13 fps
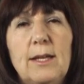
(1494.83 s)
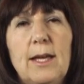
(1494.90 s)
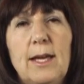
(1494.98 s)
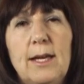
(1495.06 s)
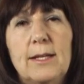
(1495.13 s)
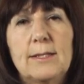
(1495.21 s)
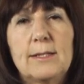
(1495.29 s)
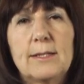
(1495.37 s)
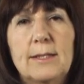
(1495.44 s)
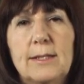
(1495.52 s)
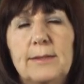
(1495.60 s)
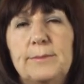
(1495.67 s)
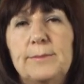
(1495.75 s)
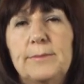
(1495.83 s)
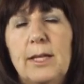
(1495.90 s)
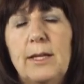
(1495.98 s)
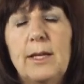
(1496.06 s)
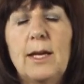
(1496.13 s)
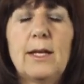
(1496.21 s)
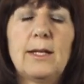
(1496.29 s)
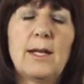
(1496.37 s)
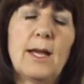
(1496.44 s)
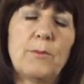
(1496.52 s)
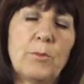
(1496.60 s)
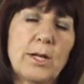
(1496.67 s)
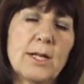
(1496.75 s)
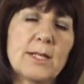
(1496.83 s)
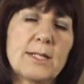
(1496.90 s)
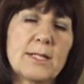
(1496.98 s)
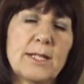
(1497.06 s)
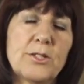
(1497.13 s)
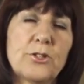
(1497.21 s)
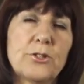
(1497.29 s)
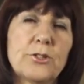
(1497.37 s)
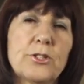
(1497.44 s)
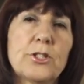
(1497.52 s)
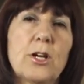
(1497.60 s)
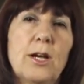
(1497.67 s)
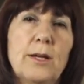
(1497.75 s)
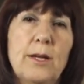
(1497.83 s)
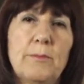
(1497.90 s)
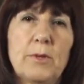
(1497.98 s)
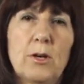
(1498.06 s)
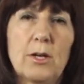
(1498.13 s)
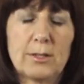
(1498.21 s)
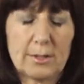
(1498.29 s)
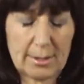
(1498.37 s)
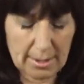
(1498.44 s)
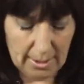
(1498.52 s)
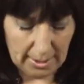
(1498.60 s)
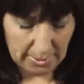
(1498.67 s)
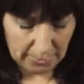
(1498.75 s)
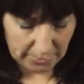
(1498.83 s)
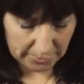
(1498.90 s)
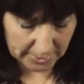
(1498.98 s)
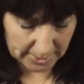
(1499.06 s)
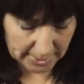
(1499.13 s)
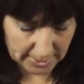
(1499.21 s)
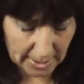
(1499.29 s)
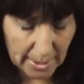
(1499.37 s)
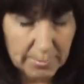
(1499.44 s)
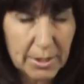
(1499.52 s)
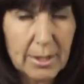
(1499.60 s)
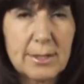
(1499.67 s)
And when I say church, I am not I'm not